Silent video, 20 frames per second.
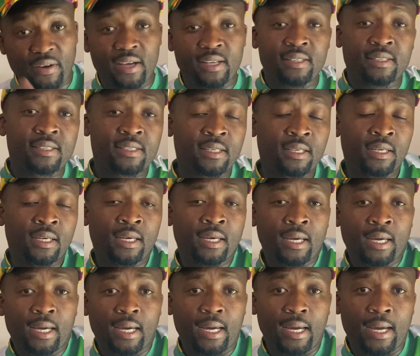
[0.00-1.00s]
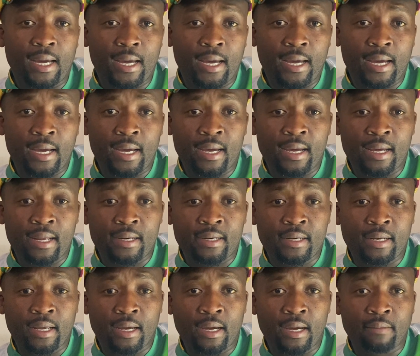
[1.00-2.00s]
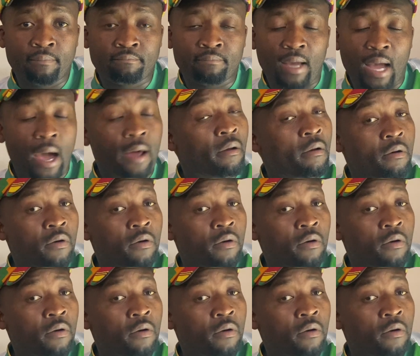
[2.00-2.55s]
fans. And um, I